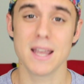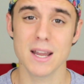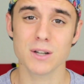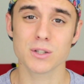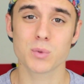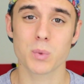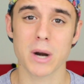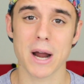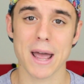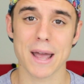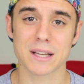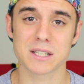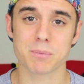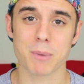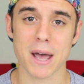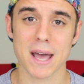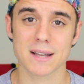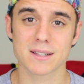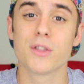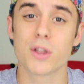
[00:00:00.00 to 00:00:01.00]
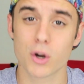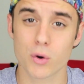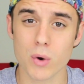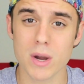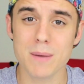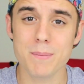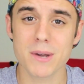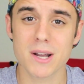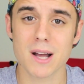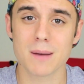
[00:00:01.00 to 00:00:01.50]
Here's what I expect. The
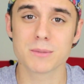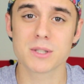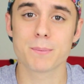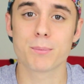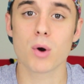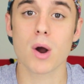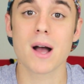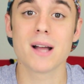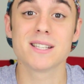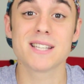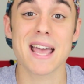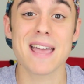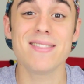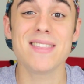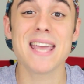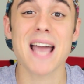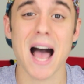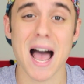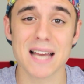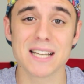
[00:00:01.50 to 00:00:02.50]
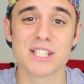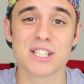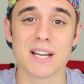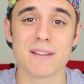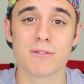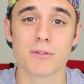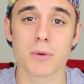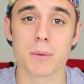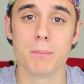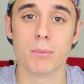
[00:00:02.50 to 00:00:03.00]
green becomes a bronze and the eyes
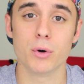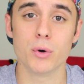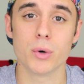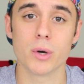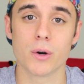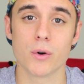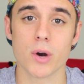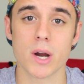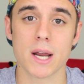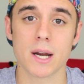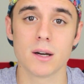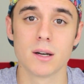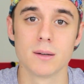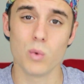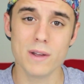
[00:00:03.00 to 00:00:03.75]
shift from blue to green.